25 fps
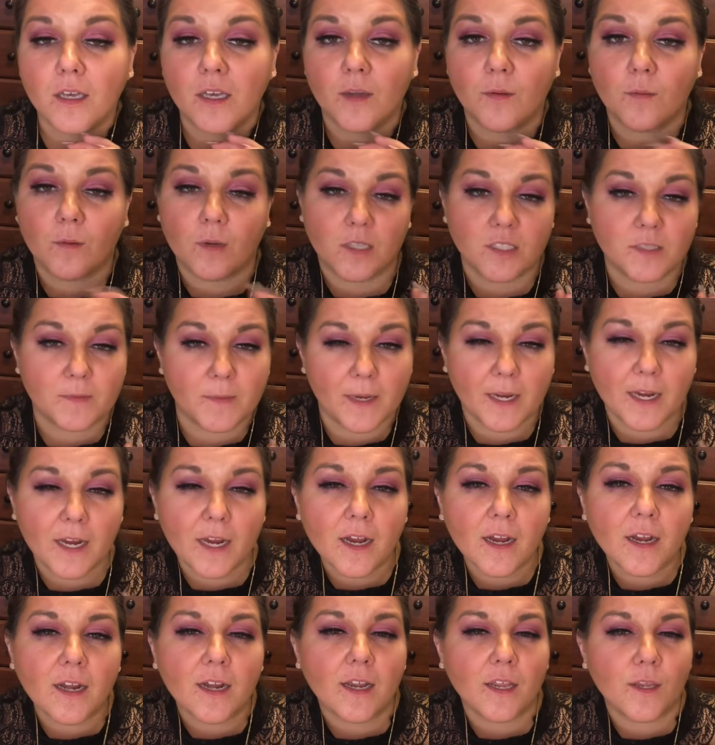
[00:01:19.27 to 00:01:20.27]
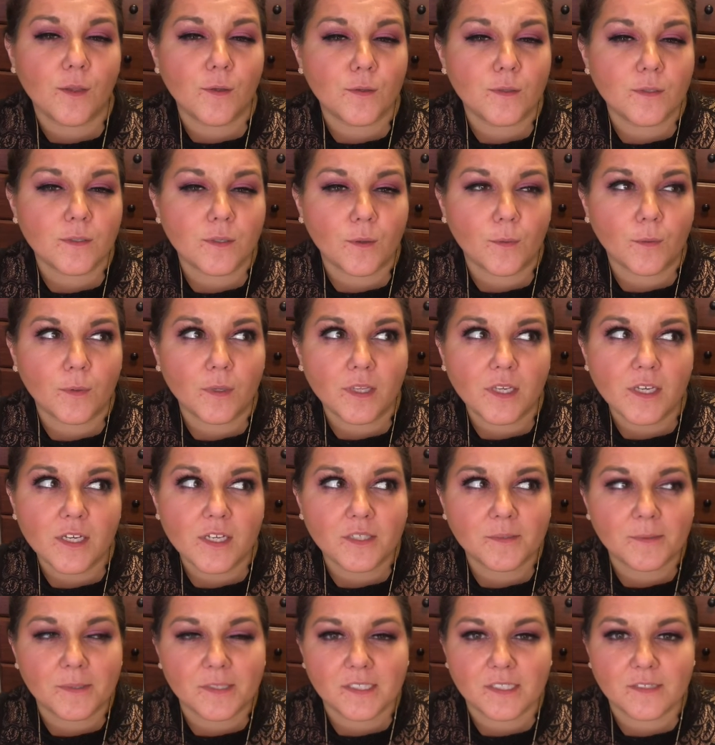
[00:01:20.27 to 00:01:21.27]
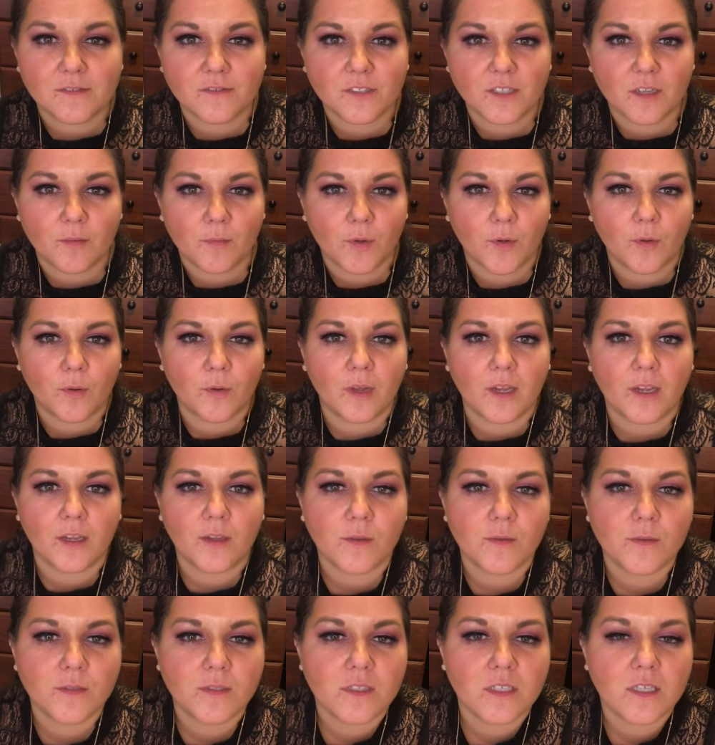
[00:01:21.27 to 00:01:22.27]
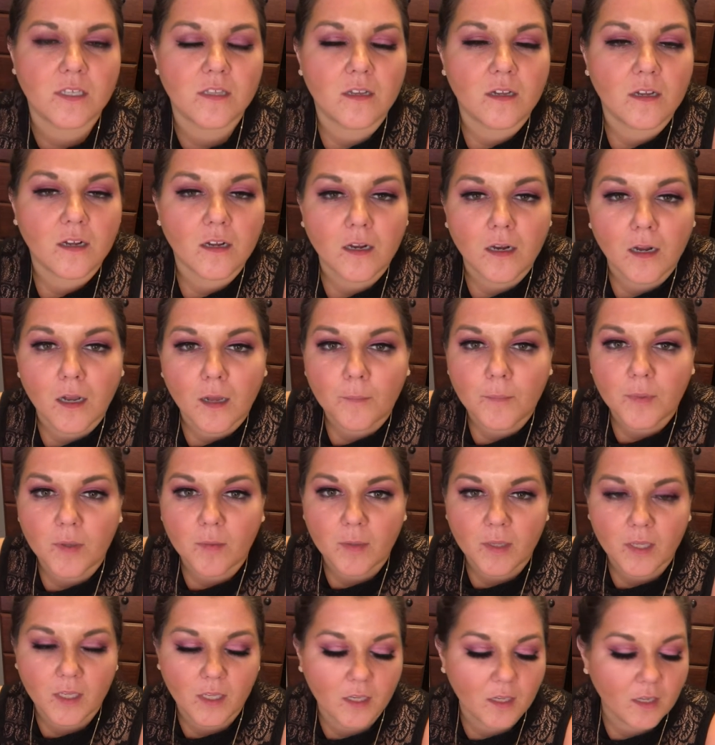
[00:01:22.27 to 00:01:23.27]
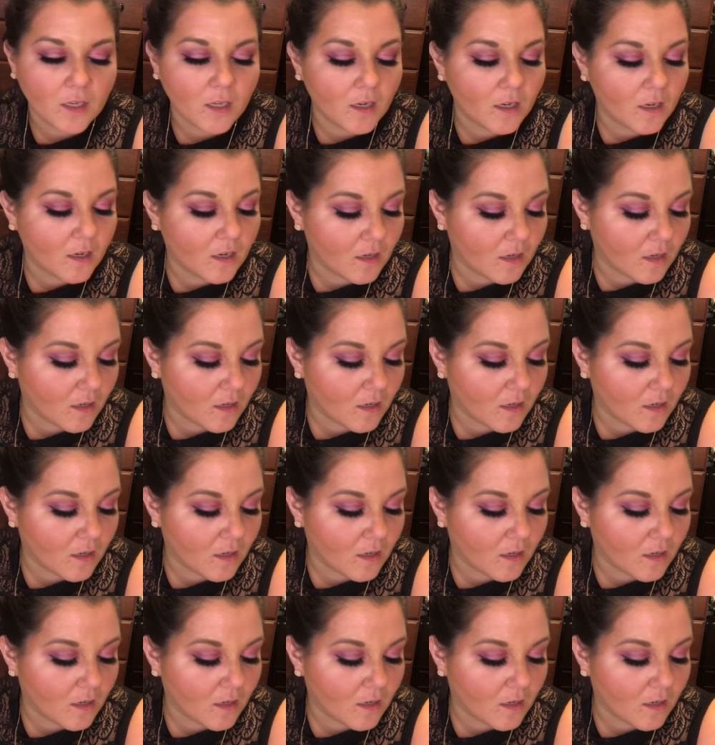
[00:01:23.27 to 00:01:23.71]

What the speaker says: and wash my hair and I use really expensive shampoo. I use either BB